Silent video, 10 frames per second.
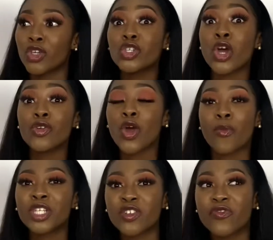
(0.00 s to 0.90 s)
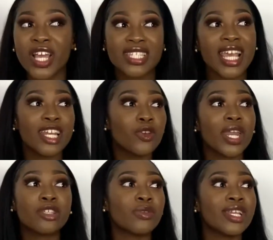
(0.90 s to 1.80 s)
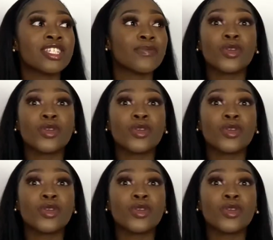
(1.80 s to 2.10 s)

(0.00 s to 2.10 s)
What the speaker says: You don't know what to fix in your next relationship.